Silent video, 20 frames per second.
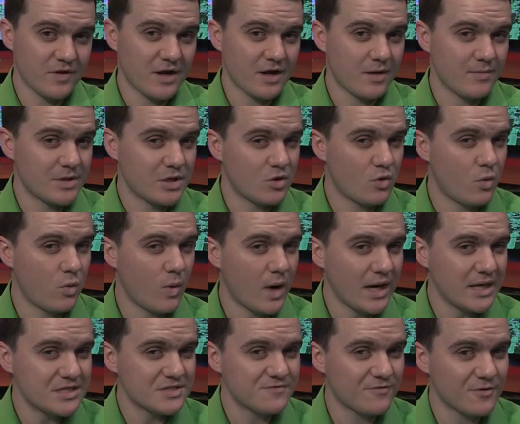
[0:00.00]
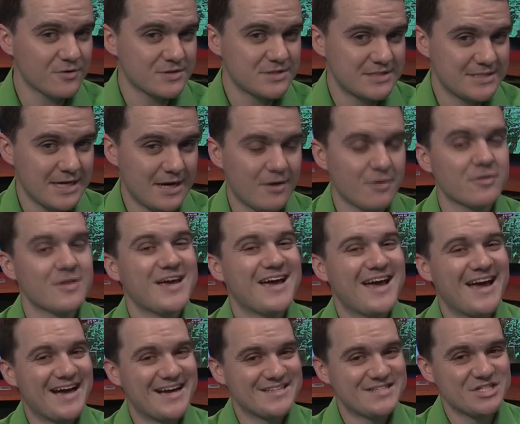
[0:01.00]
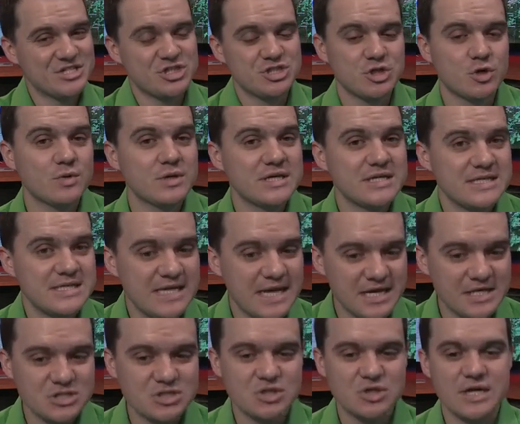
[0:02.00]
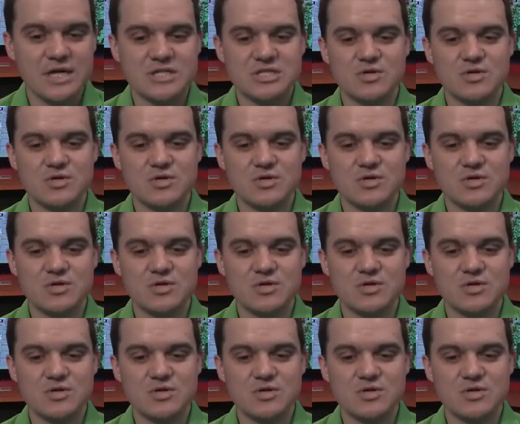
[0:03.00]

not coming quite as far south as it showed it yesterday.